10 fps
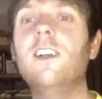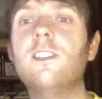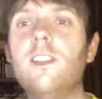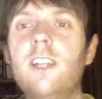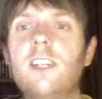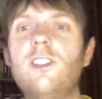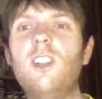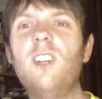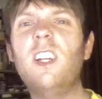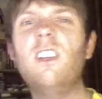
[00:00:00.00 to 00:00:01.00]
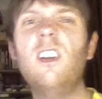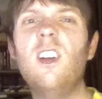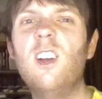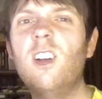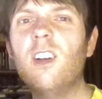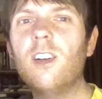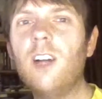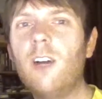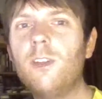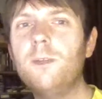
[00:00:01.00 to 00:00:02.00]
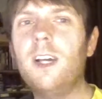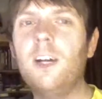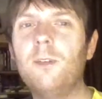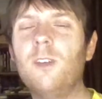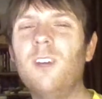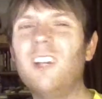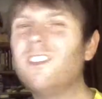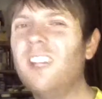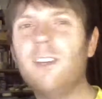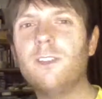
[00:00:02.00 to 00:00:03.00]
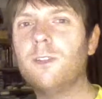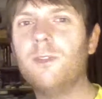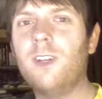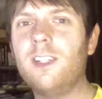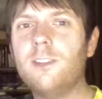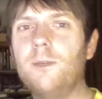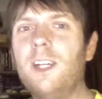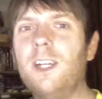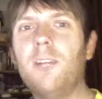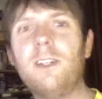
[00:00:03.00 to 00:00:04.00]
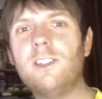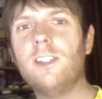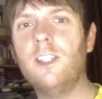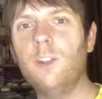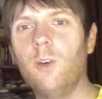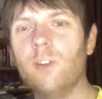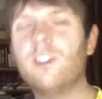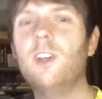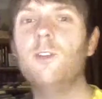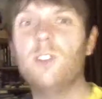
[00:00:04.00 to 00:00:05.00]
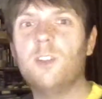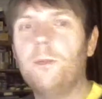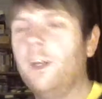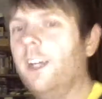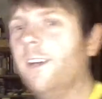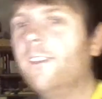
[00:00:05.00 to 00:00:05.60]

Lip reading: So yeah, Julian, I'll come to Hemel. I say I'm going to a finance meeting. I'm actually going to yours for some beer.